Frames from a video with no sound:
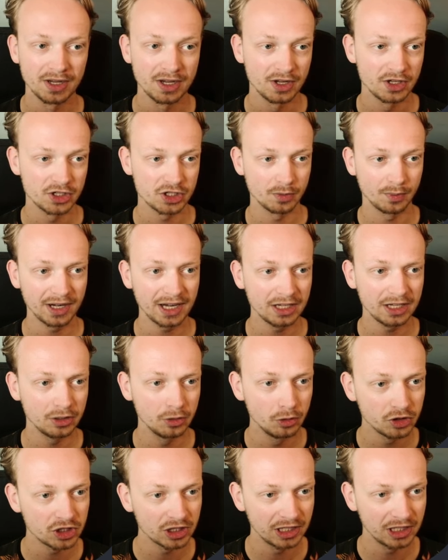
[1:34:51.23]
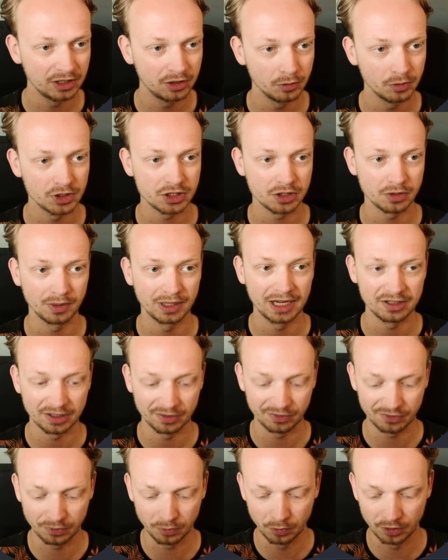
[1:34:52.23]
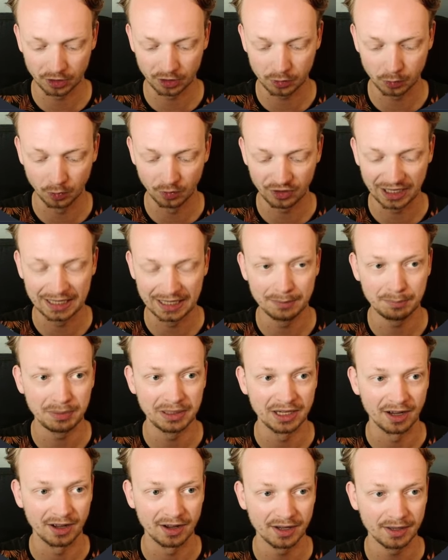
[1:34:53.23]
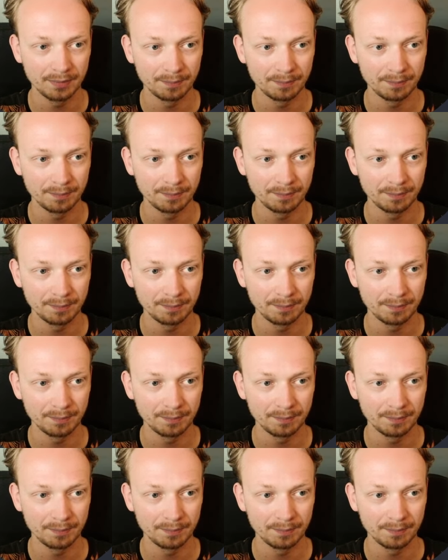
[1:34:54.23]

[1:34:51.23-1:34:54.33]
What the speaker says: So what I usually do is create a folder called API